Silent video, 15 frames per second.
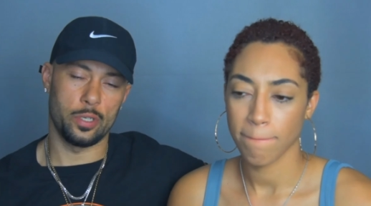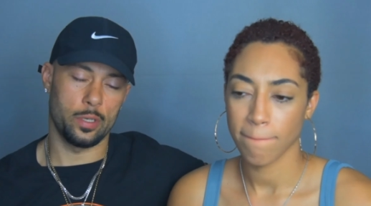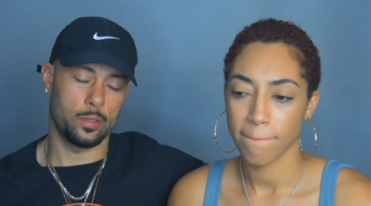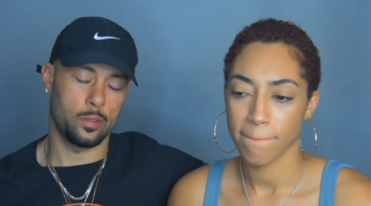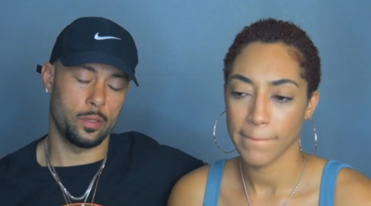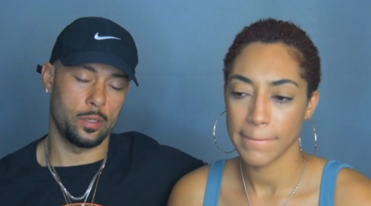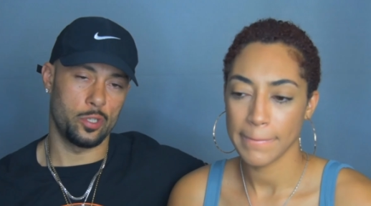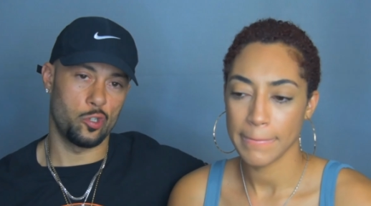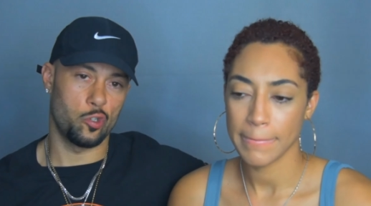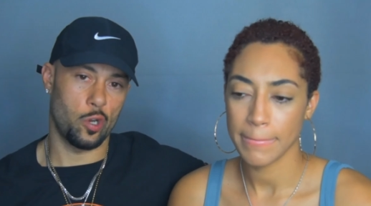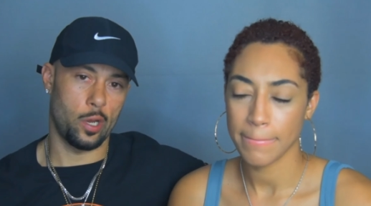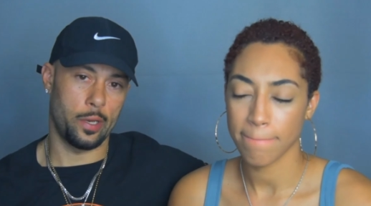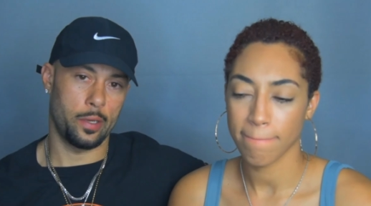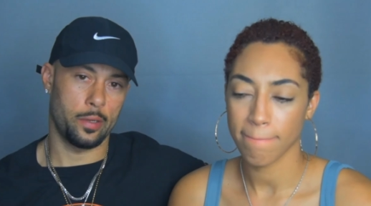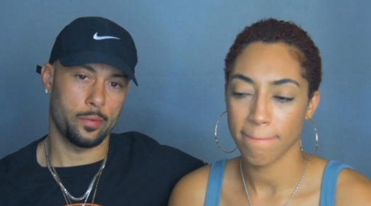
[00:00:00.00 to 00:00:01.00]
Speaker 1: It's just it's
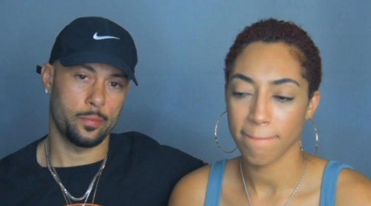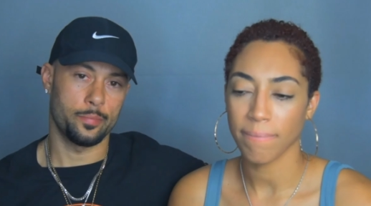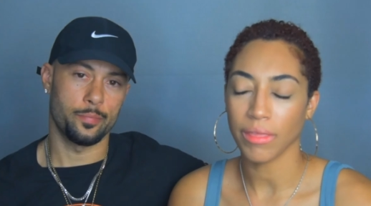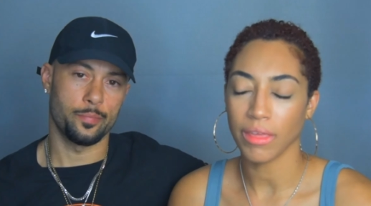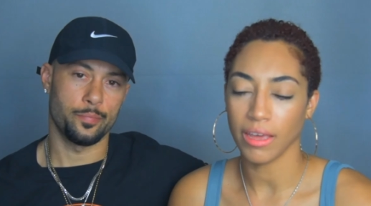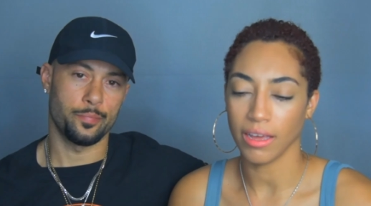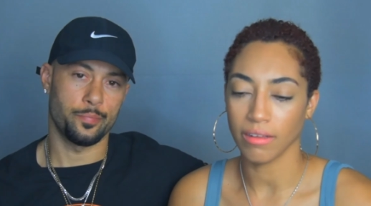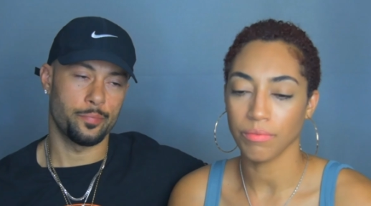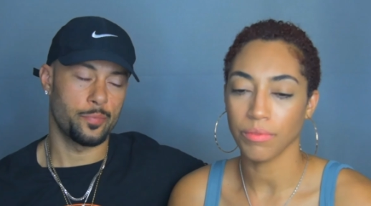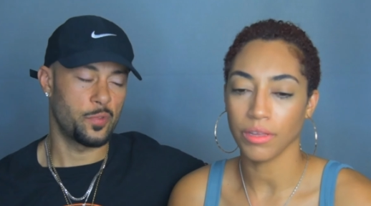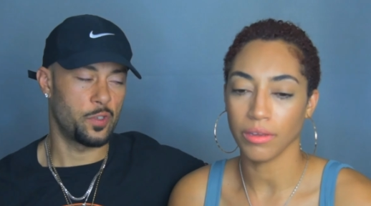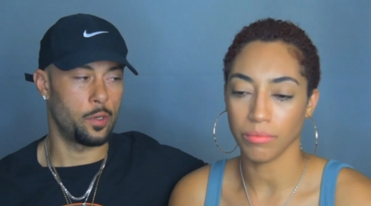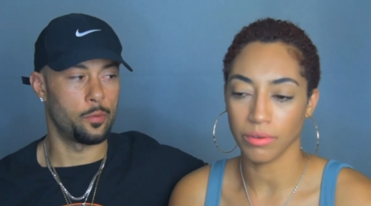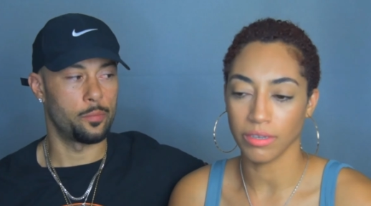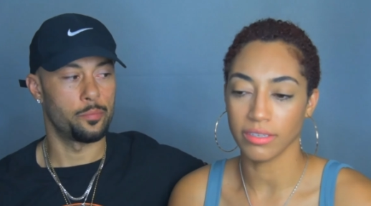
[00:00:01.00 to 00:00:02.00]
draining.
Speaker 2: Yeah.
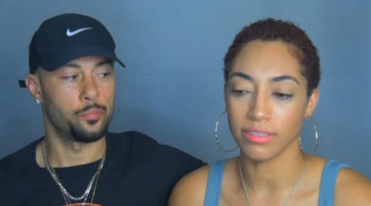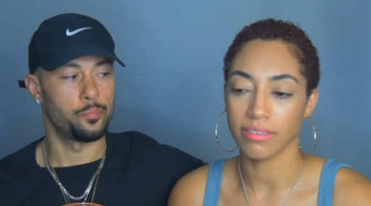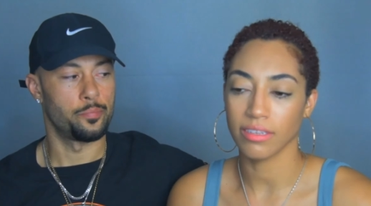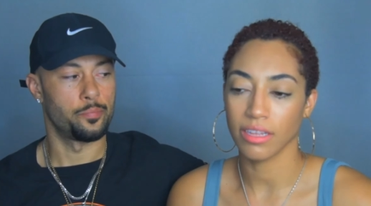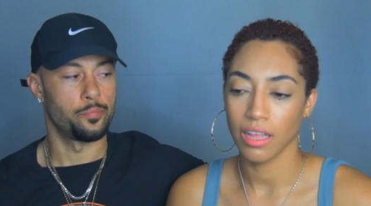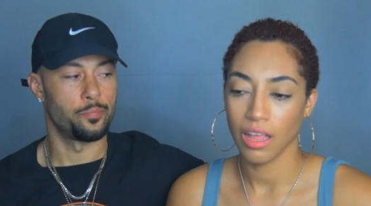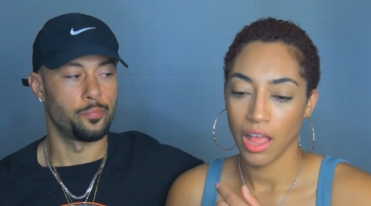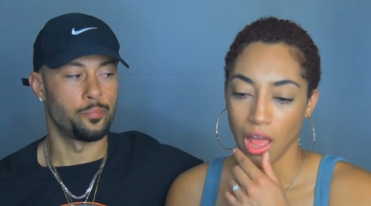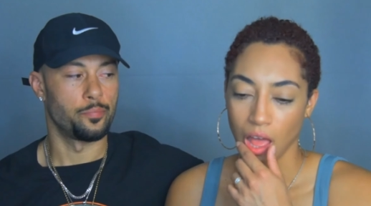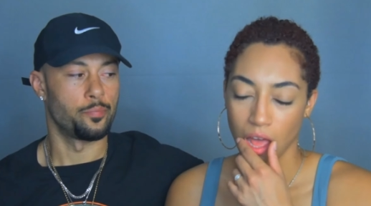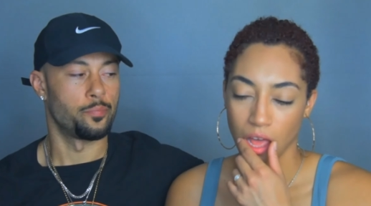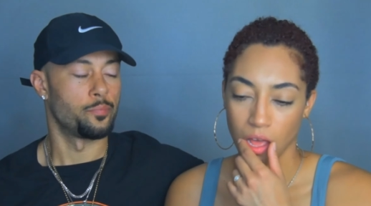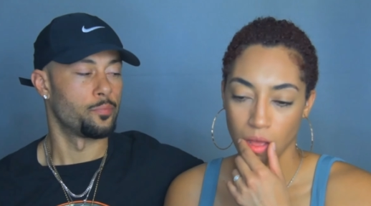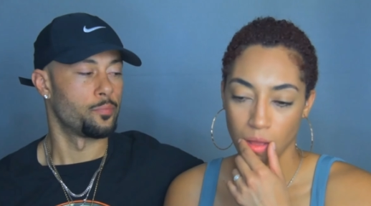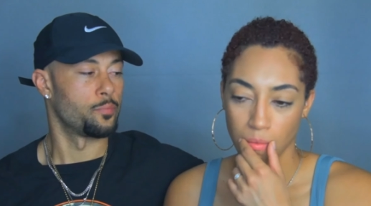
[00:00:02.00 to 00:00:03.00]
So. It was.
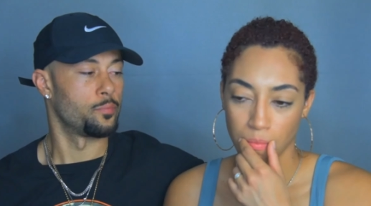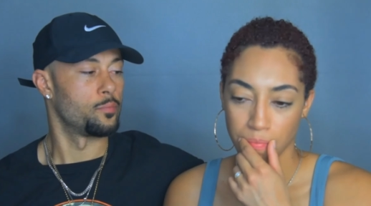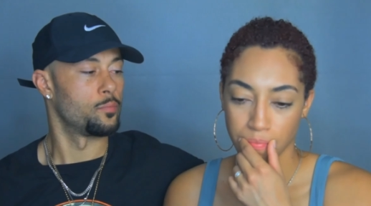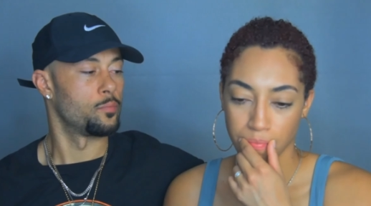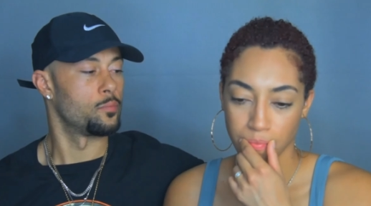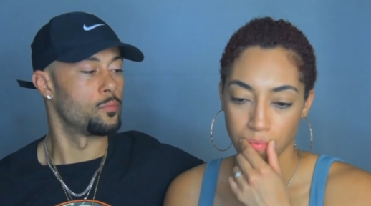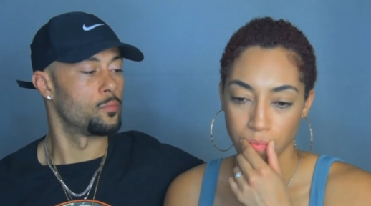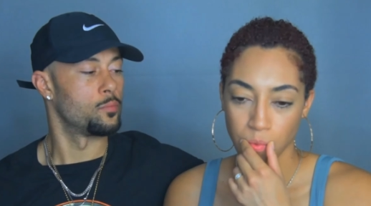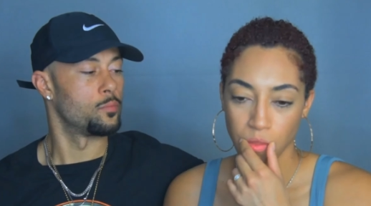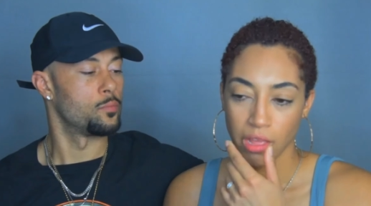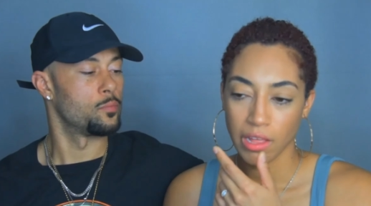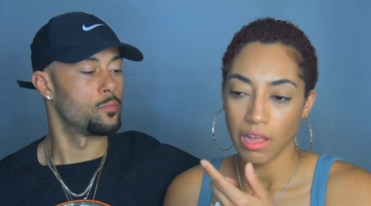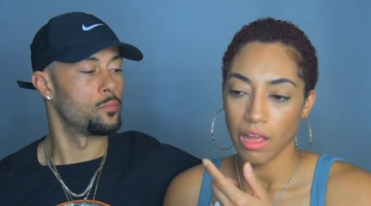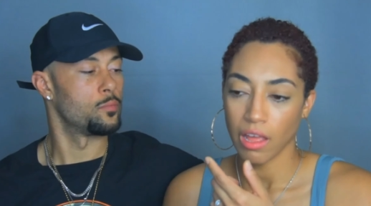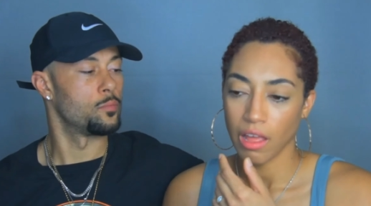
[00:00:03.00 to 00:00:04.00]
Um.
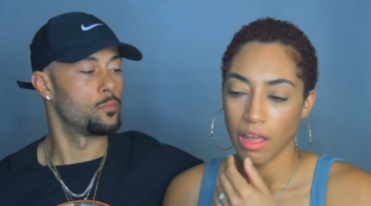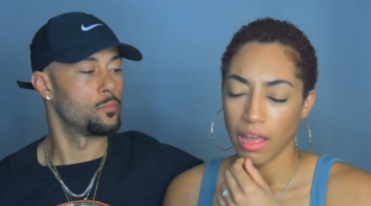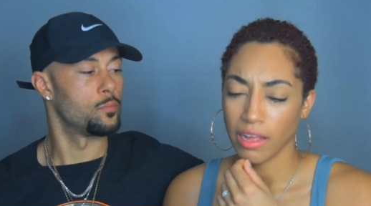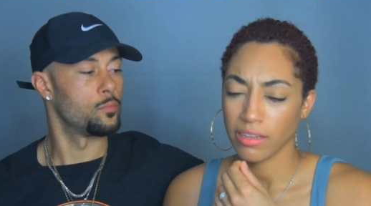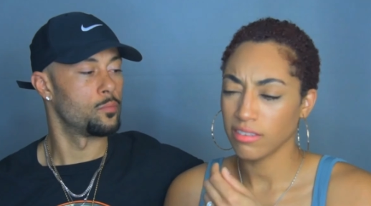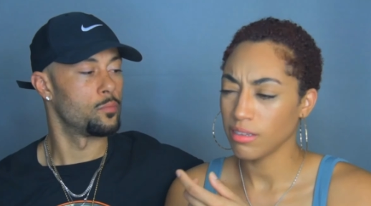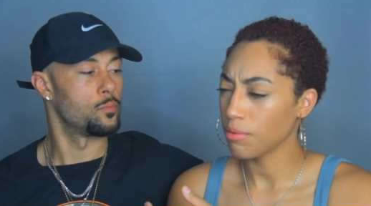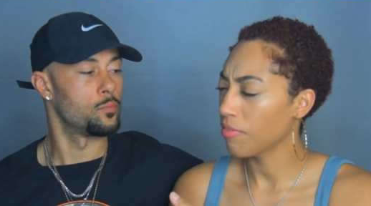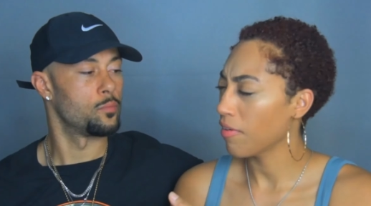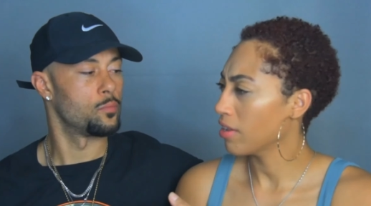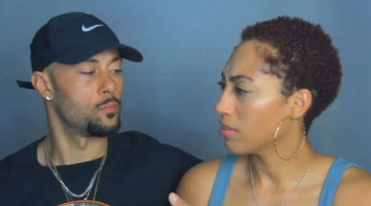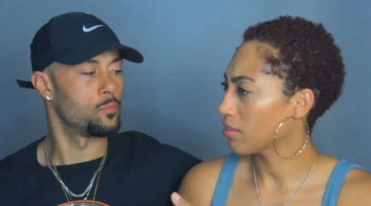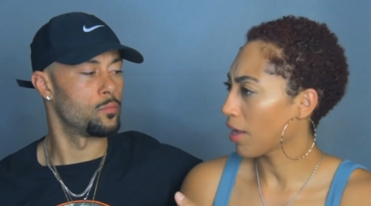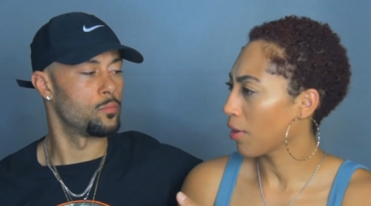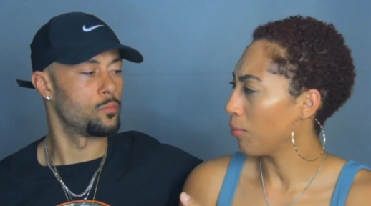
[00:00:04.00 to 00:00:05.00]

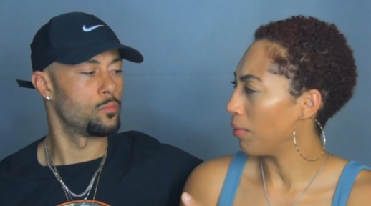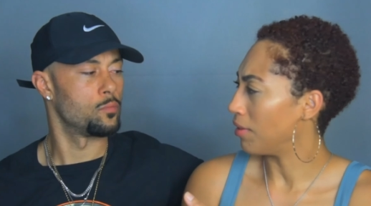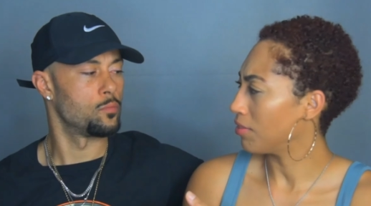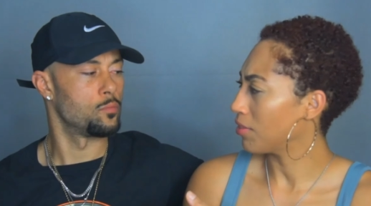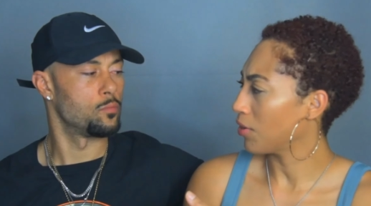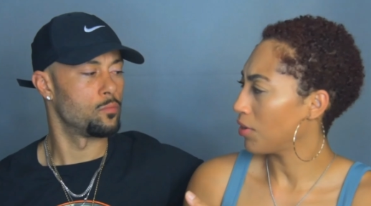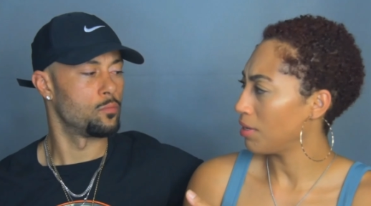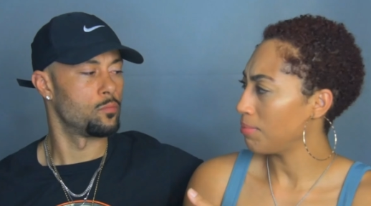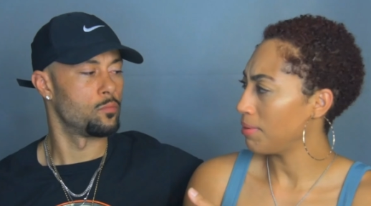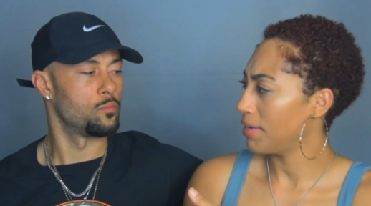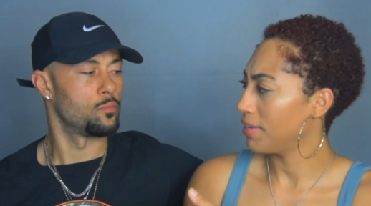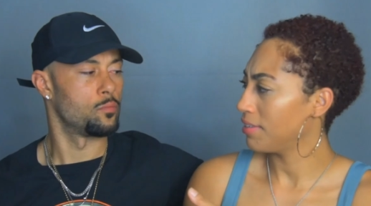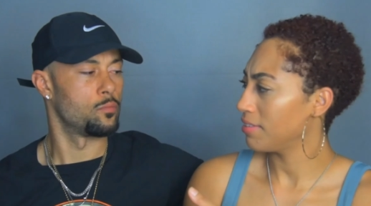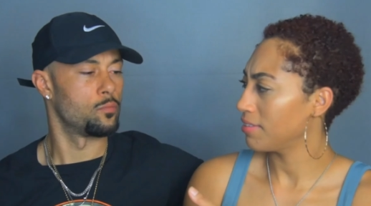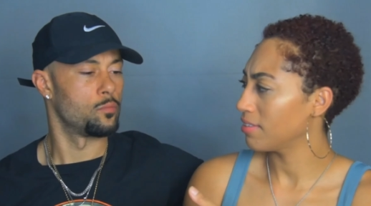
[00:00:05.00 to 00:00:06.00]
Antonville is like what thirty
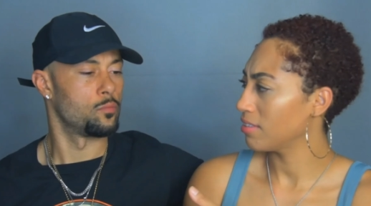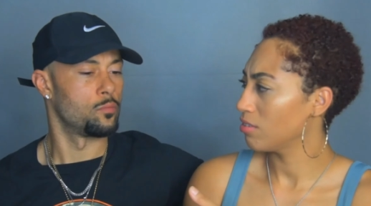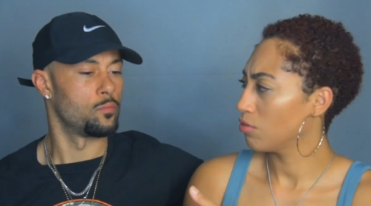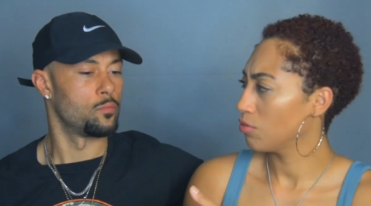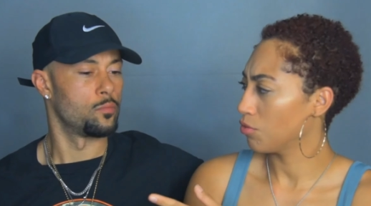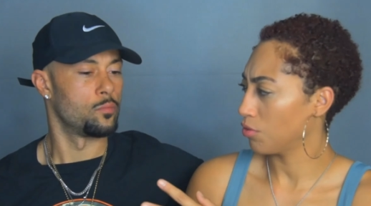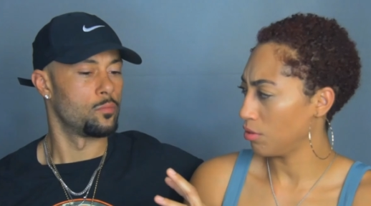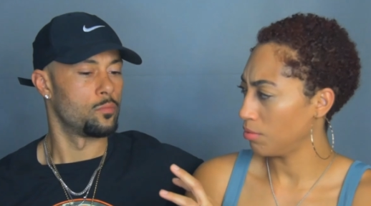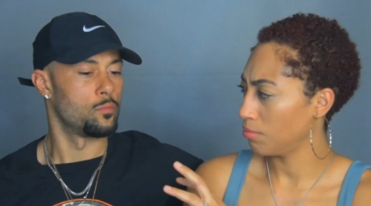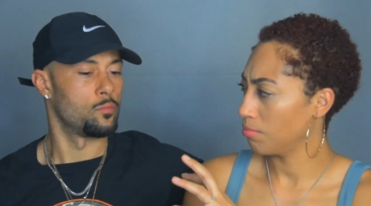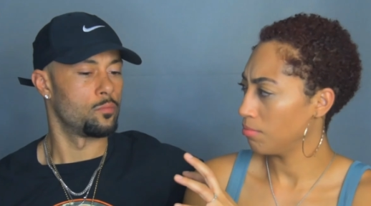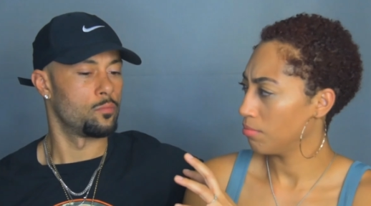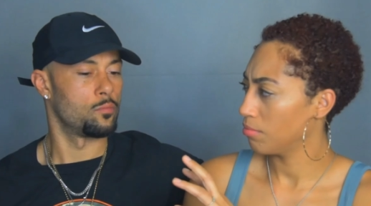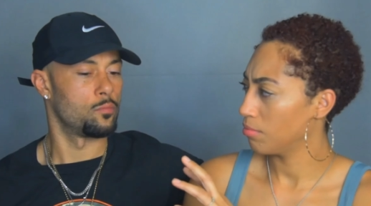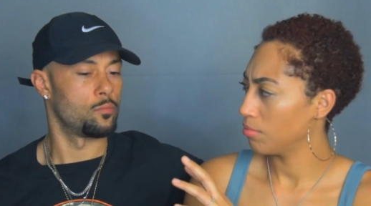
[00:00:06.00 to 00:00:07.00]
minutes
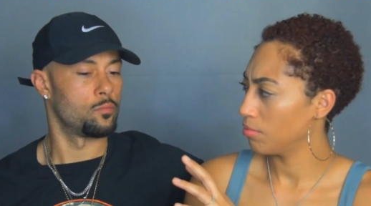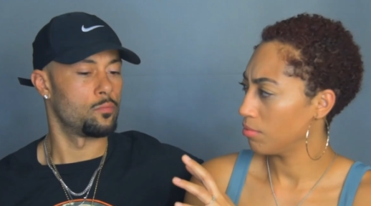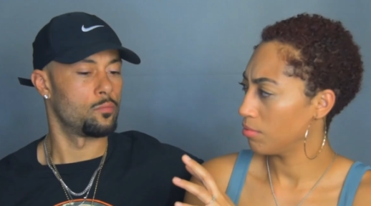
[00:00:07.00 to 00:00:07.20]
from